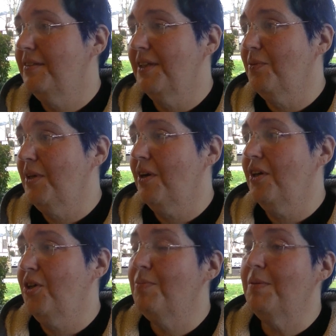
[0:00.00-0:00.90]
That we are
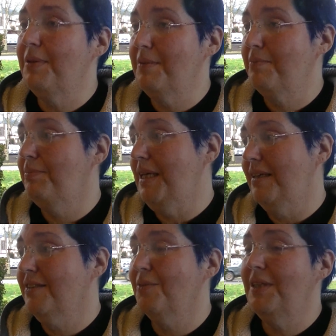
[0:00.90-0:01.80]
human
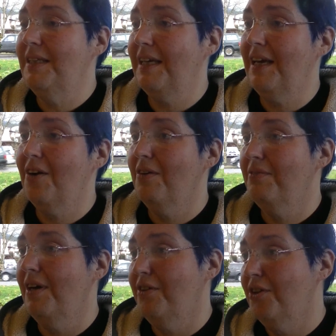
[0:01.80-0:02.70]
beings, and we take care of
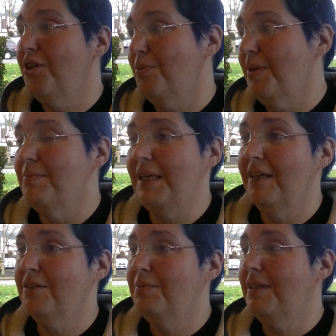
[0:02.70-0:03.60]
other human
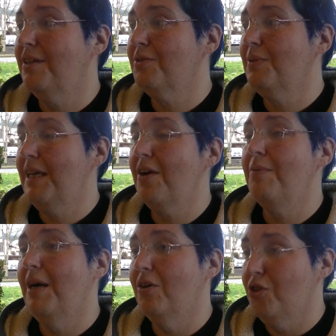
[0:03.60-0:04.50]
beings because we care
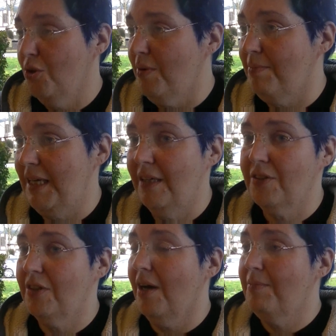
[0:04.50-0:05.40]
about human
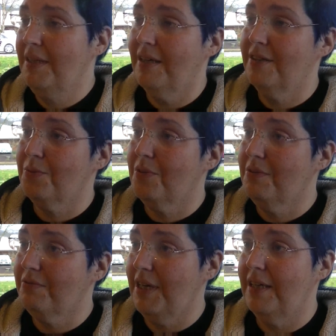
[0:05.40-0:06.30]
beings, not because we're
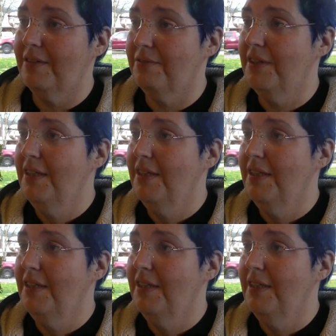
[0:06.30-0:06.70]
afraid of